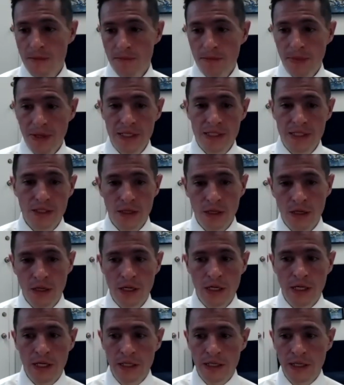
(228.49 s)
based
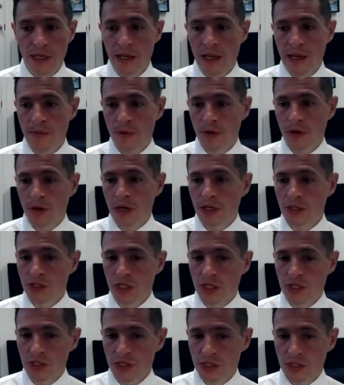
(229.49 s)
on MRI
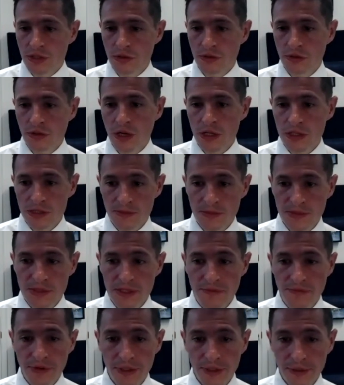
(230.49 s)
changes that are
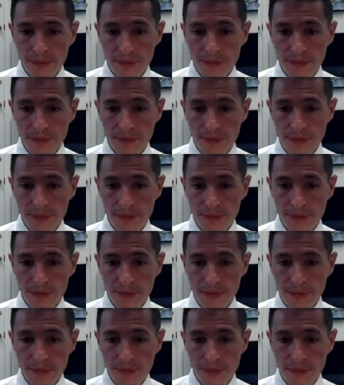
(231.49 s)
non-specific.